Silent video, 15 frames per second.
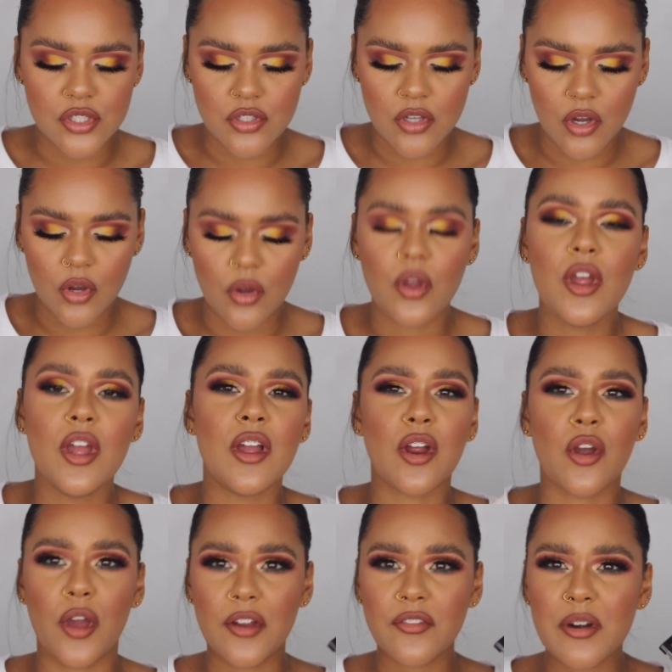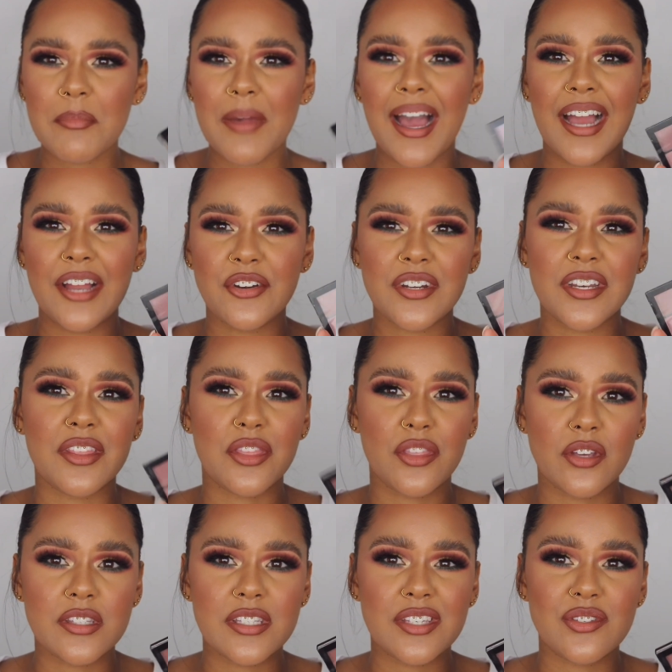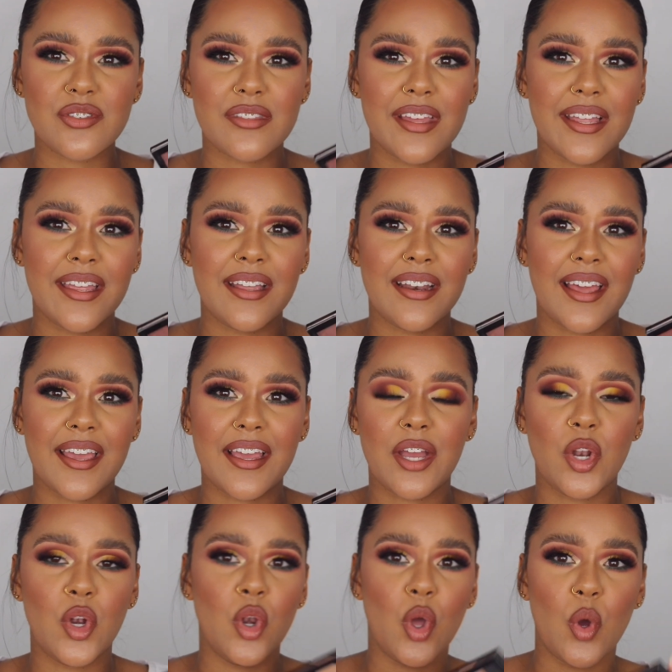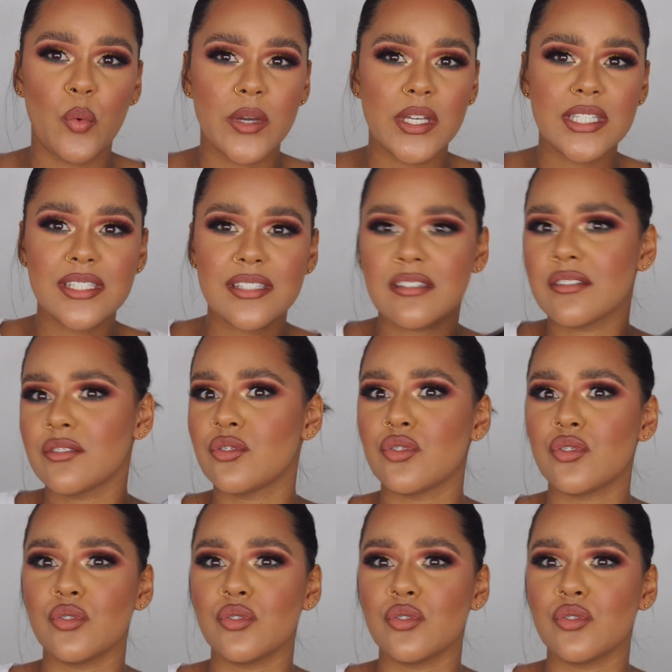So going from 130 to their like lowest